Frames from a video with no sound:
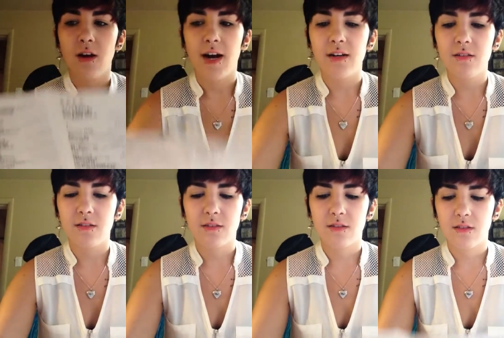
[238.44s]
I think
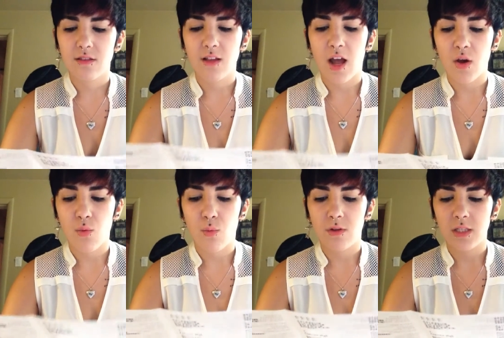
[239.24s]
it's
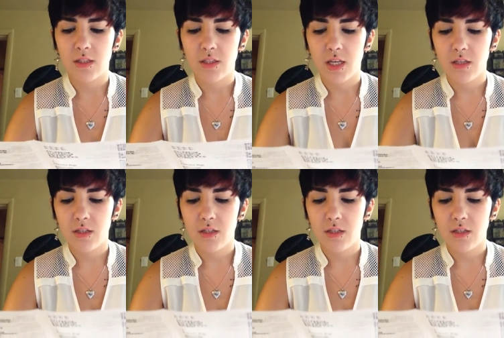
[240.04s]
Taiwanese.